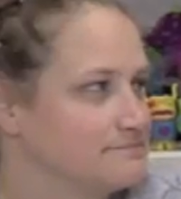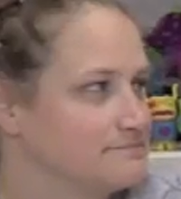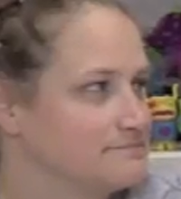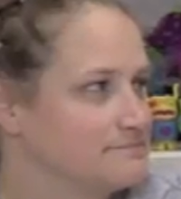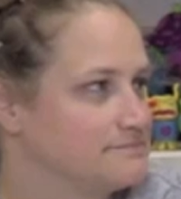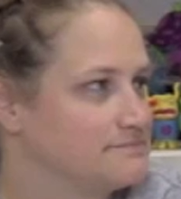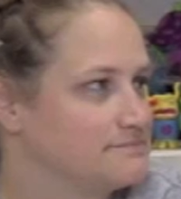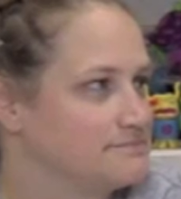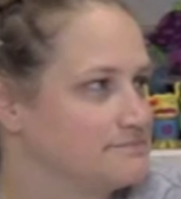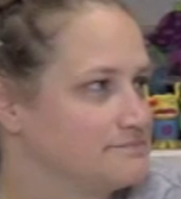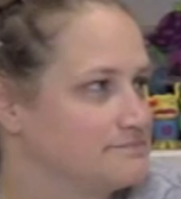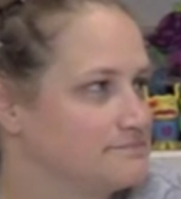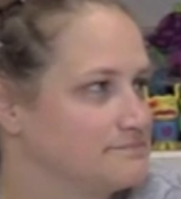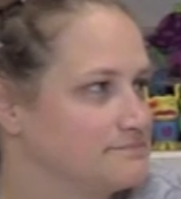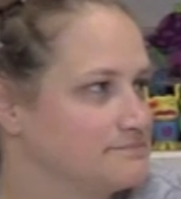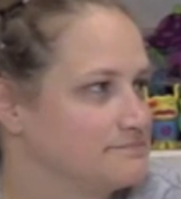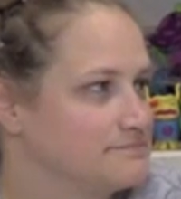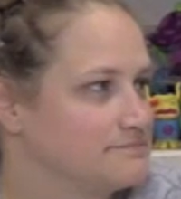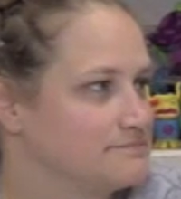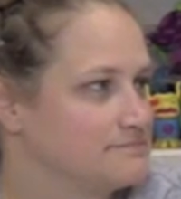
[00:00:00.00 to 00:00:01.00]

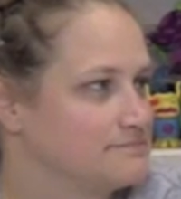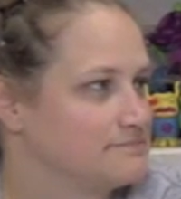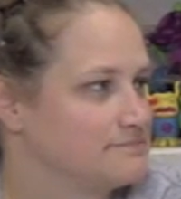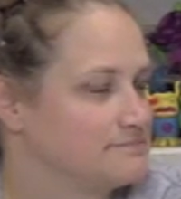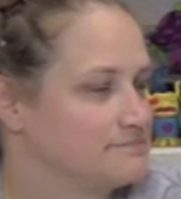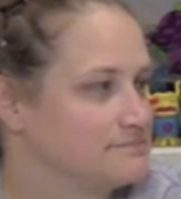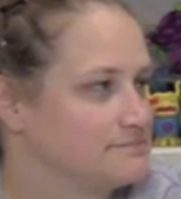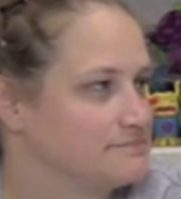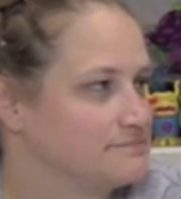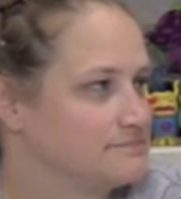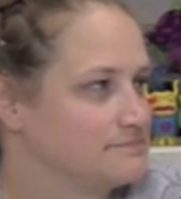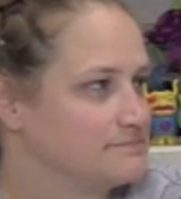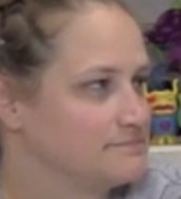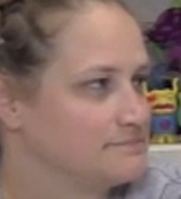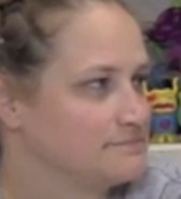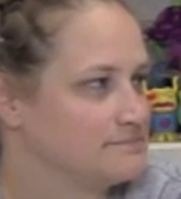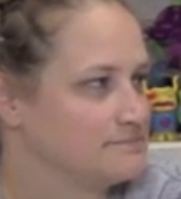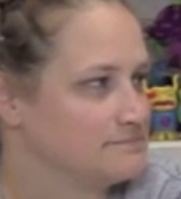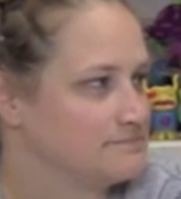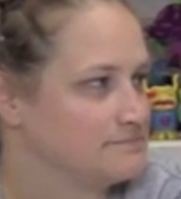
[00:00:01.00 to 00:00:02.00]

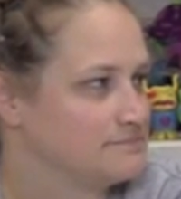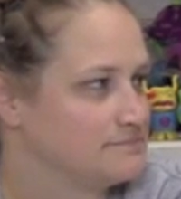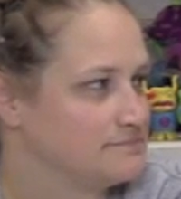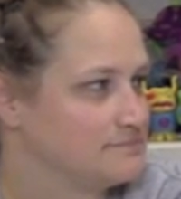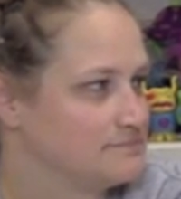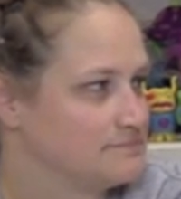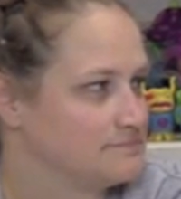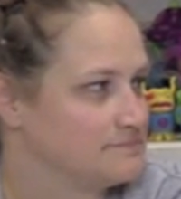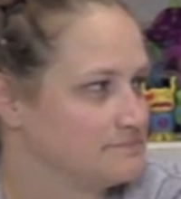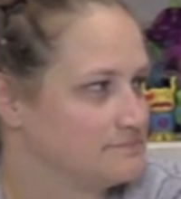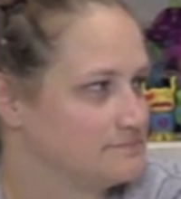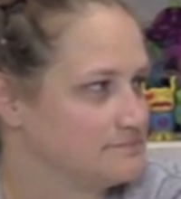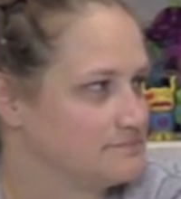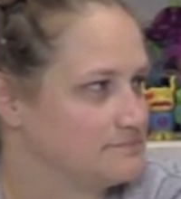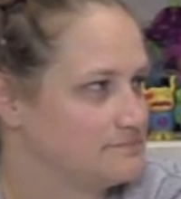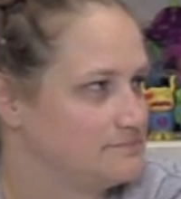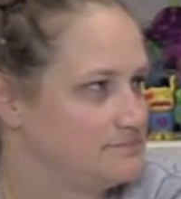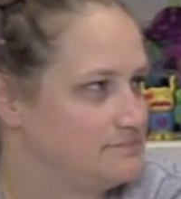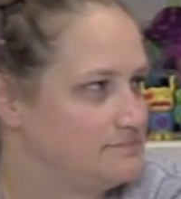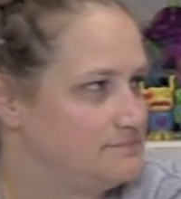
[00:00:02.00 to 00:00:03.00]

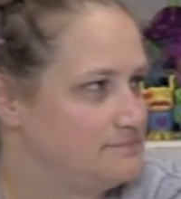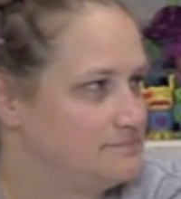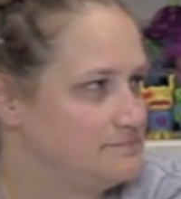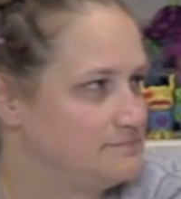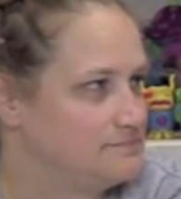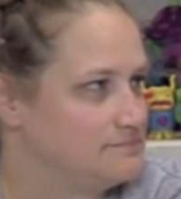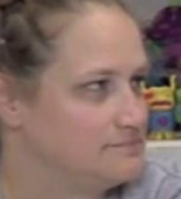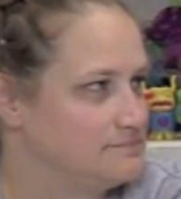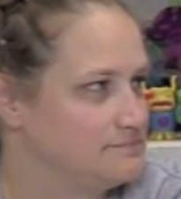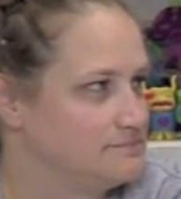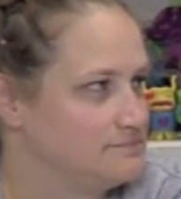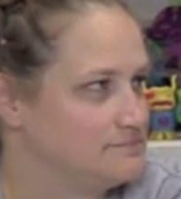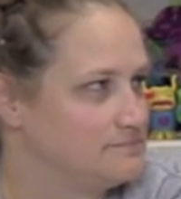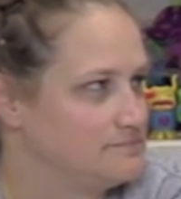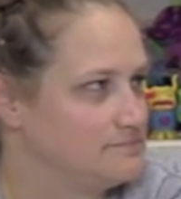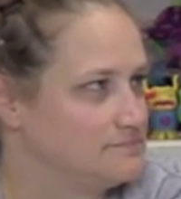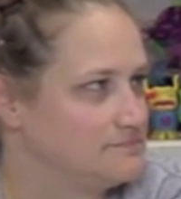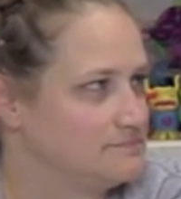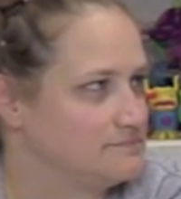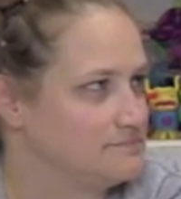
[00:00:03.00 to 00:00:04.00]

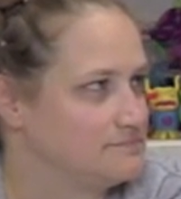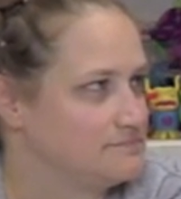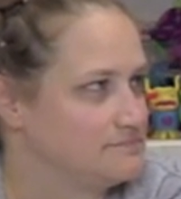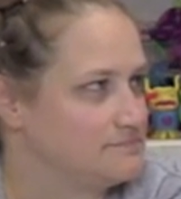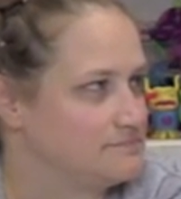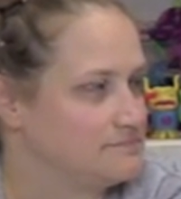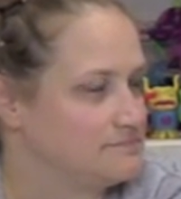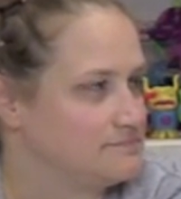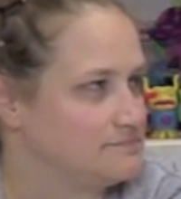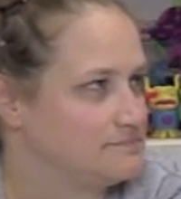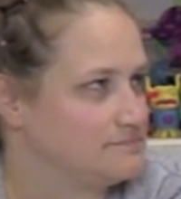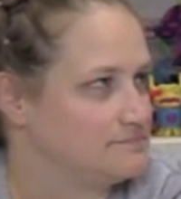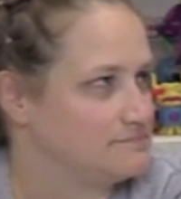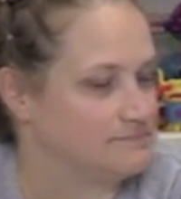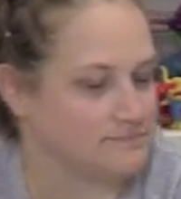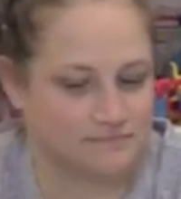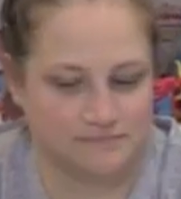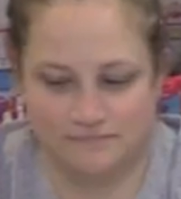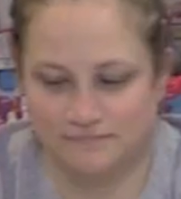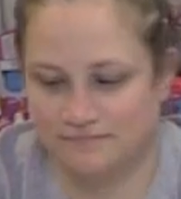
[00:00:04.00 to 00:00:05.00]

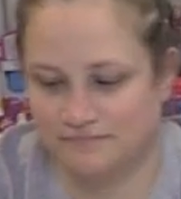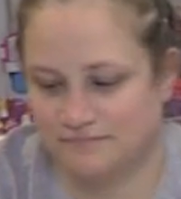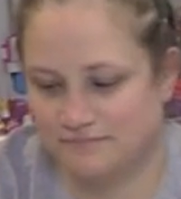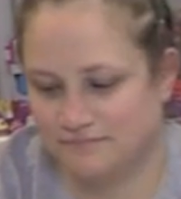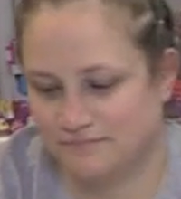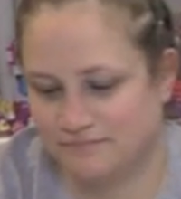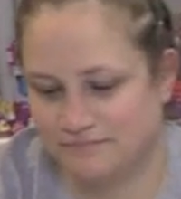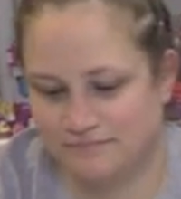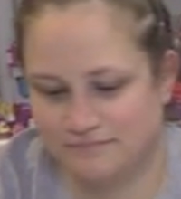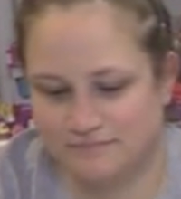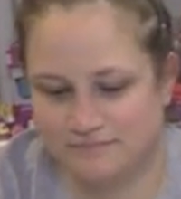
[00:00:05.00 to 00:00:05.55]
This person isn't speaking.